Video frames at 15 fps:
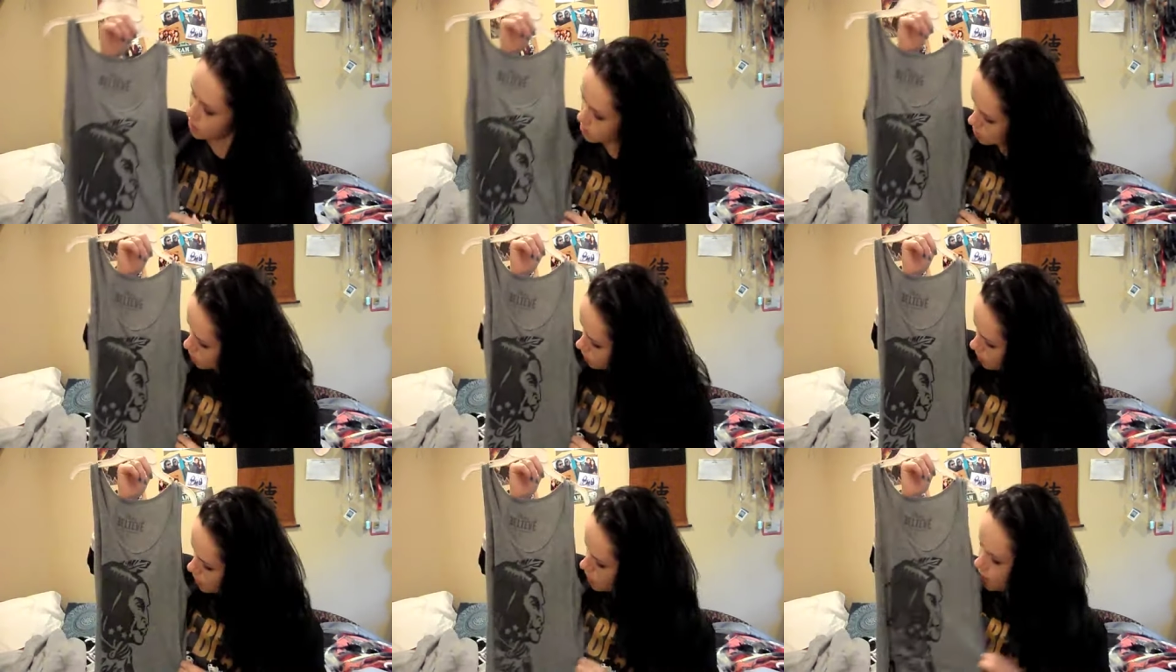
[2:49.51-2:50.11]

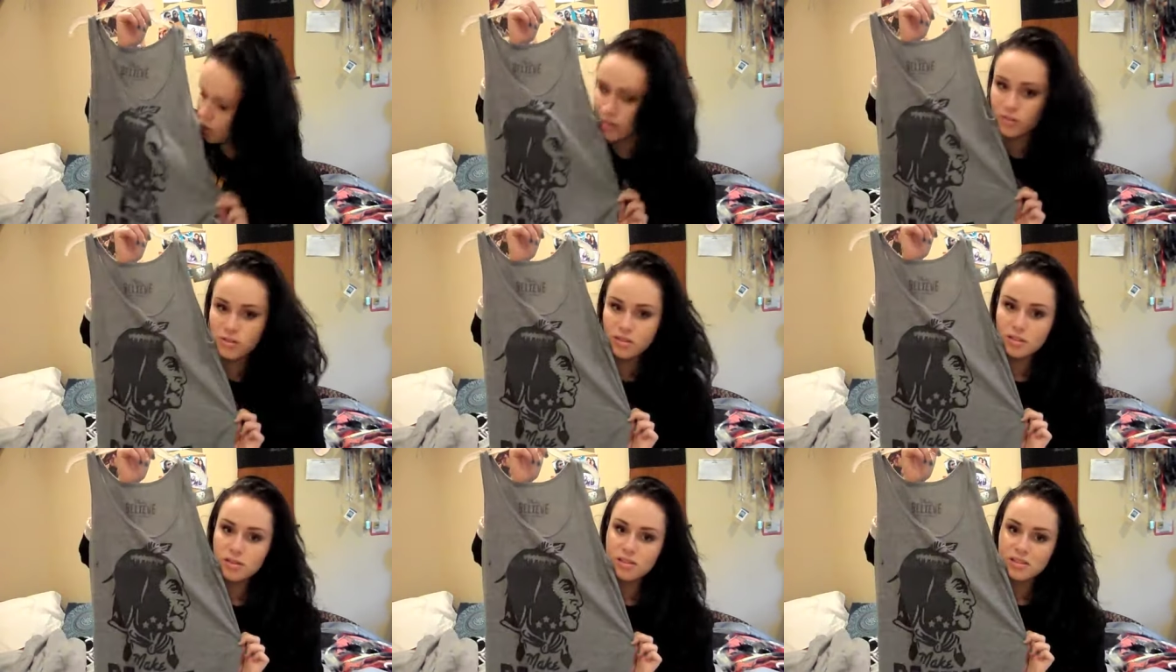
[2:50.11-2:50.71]
So here's
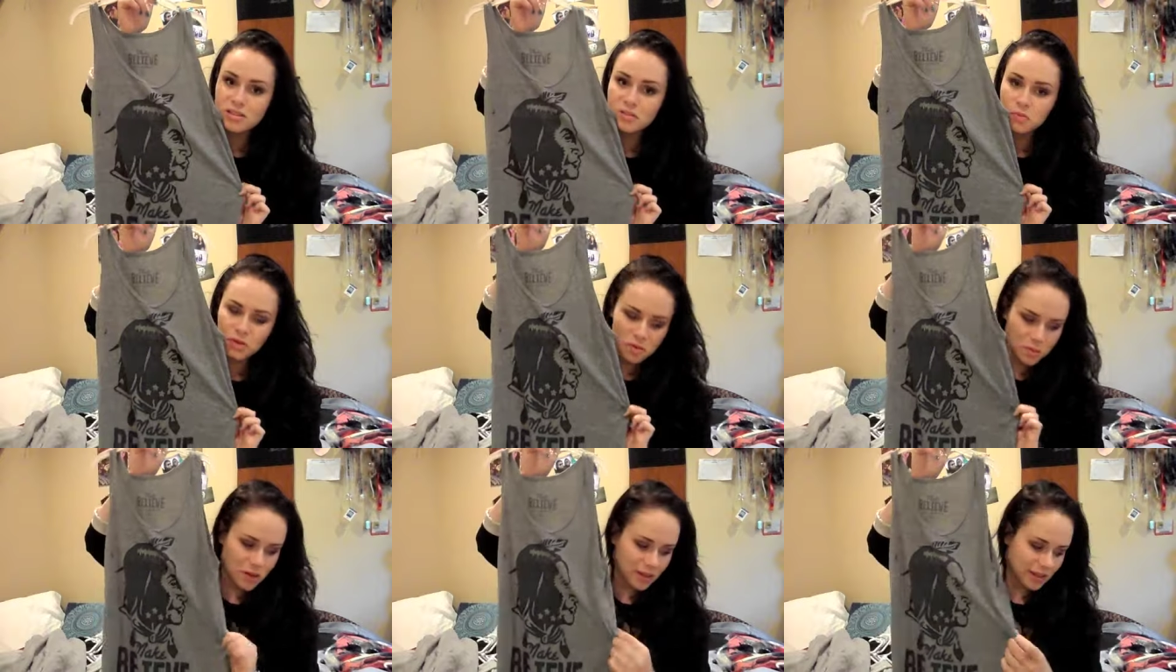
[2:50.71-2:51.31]
this. This is one
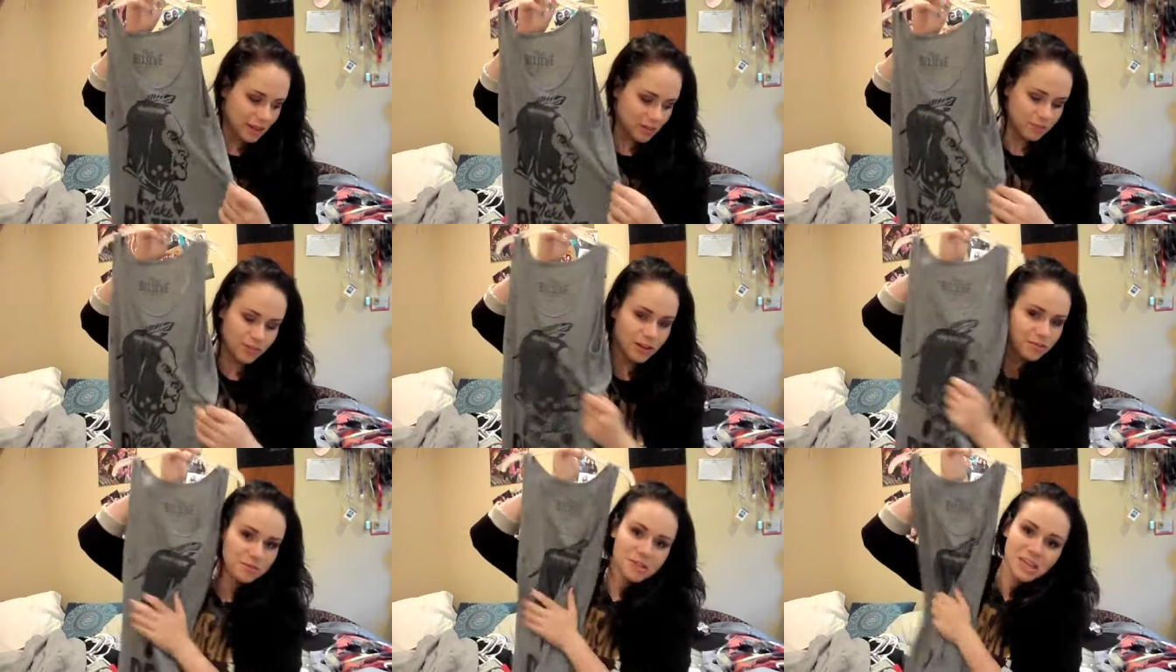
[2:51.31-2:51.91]
of my like
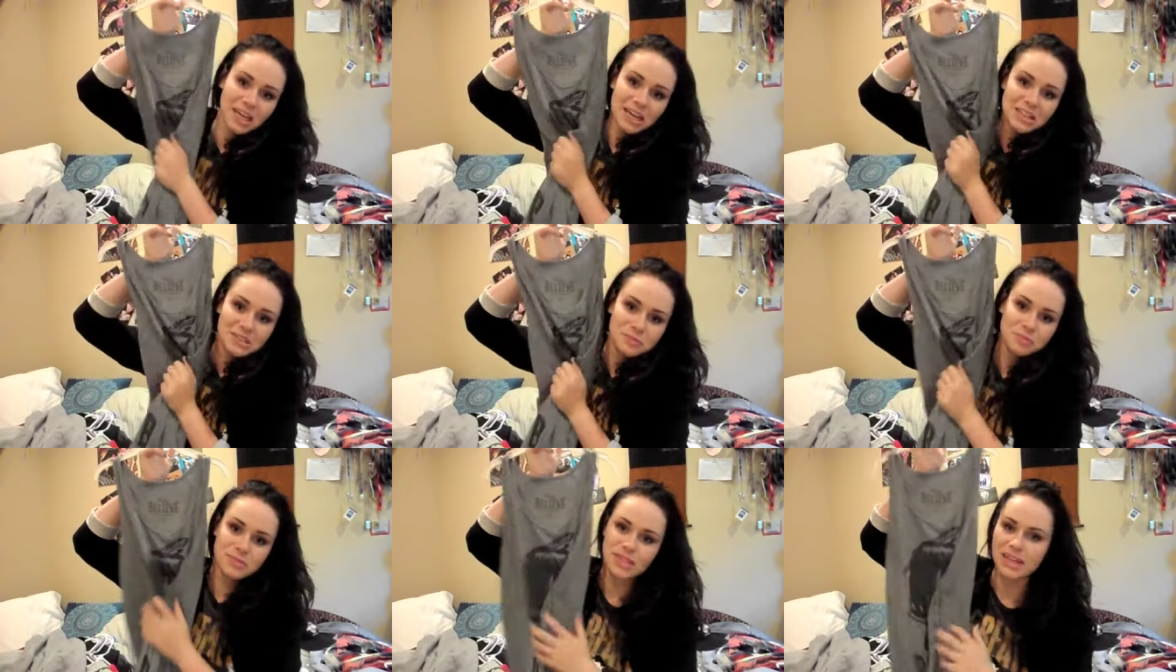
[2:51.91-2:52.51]
favorite
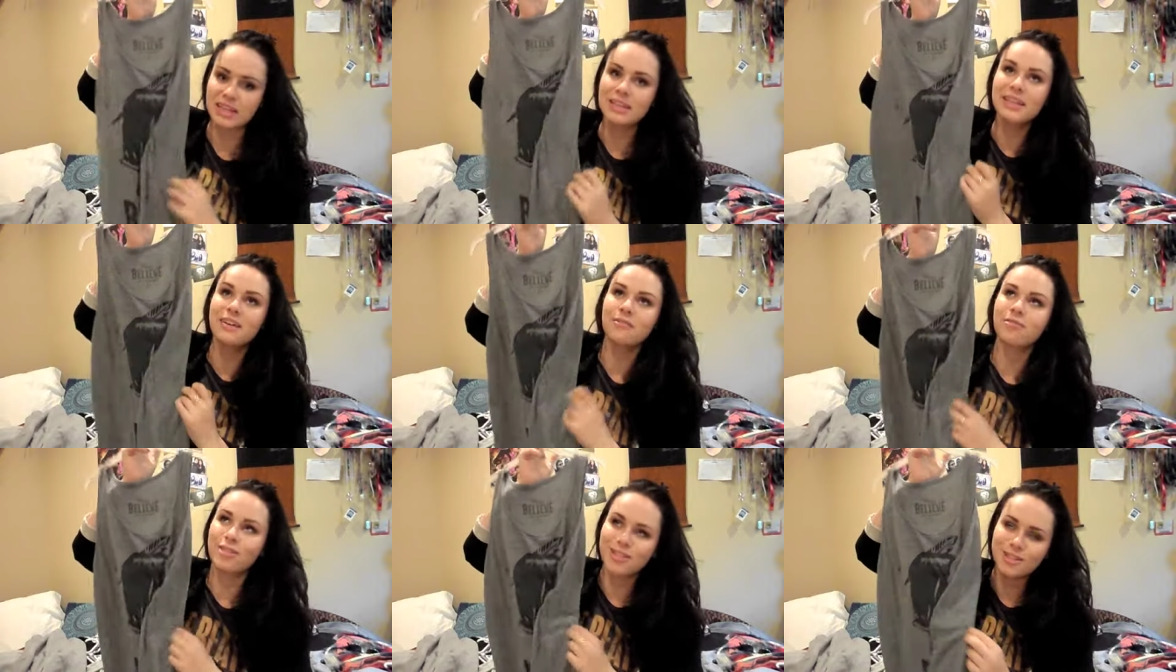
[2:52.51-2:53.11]
items. I
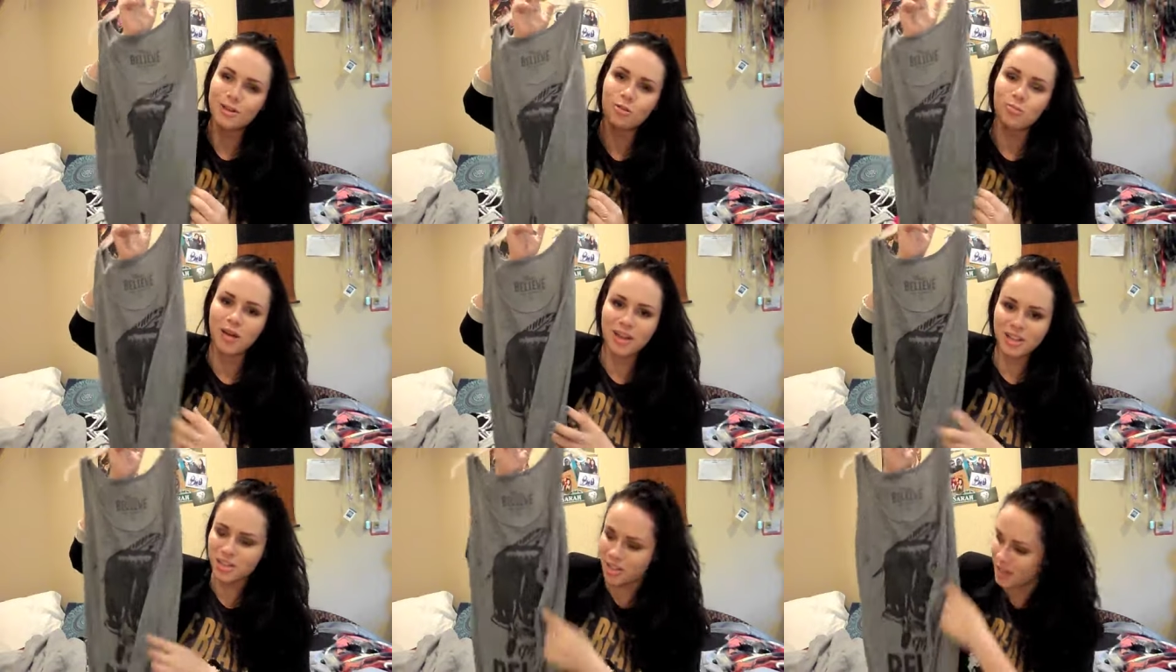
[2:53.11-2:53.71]
love this so
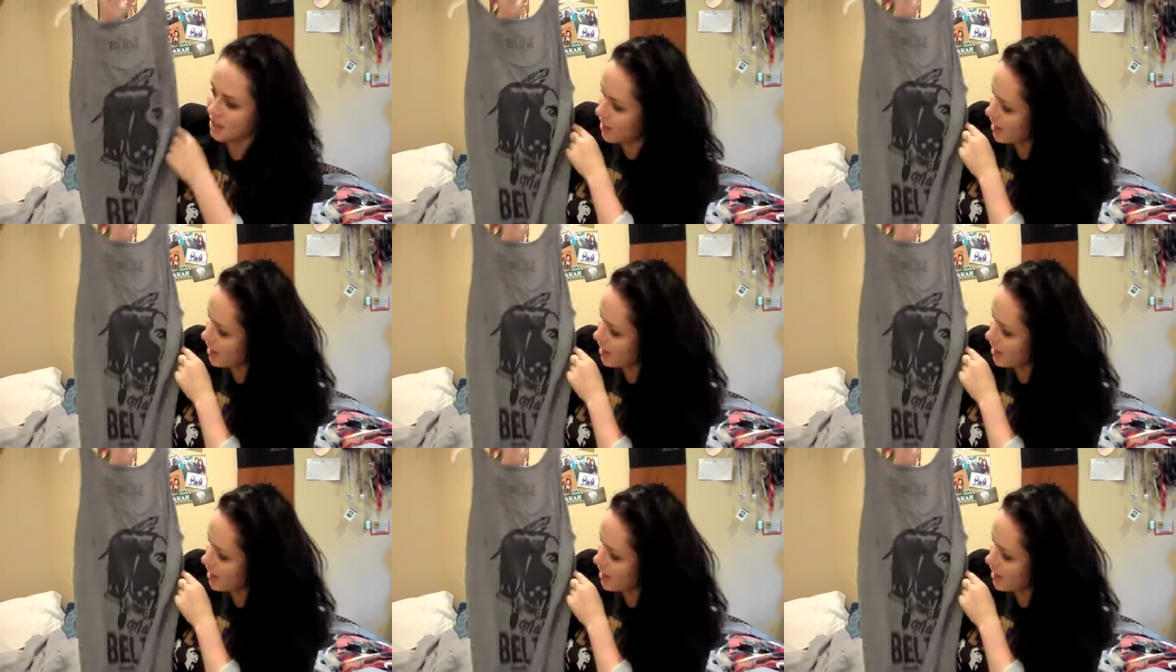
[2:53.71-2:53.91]
much.